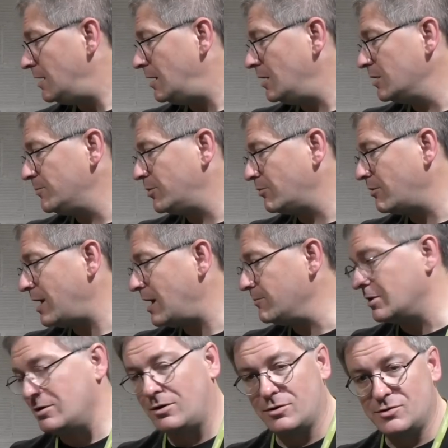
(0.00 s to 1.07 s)
All the
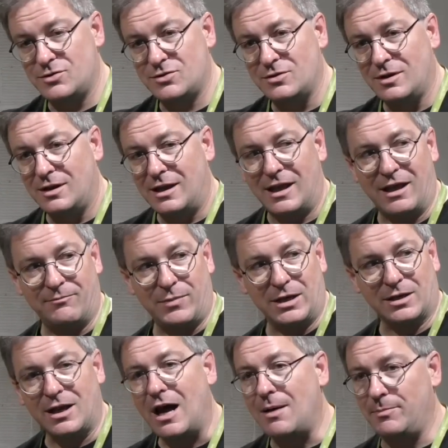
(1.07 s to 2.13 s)
parameters have
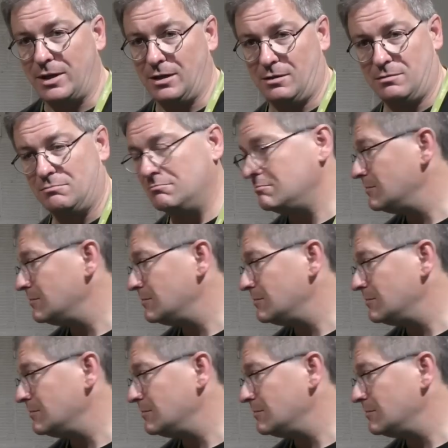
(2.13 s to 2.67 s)
been copied.